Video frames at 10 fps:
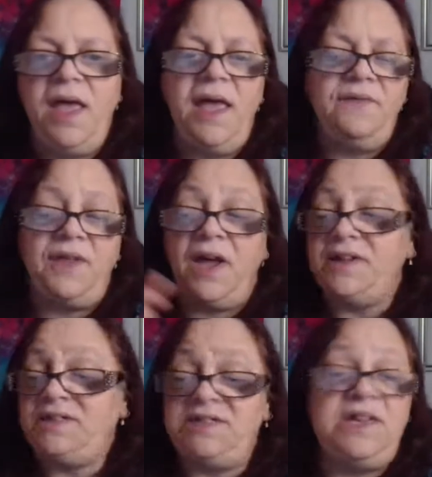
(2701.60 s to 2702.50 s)
And then I
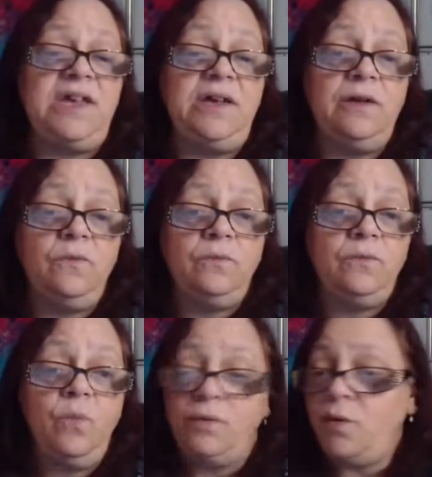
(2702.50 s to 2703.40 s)
see
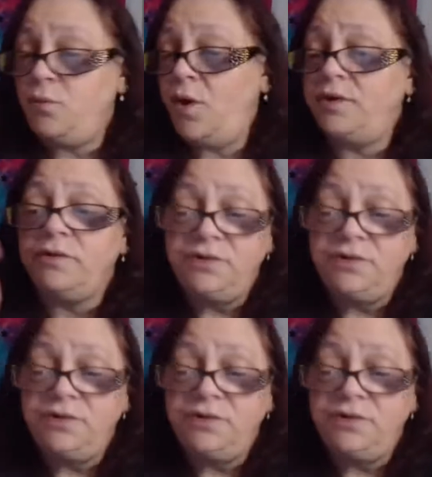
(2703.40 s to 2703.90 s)
111 or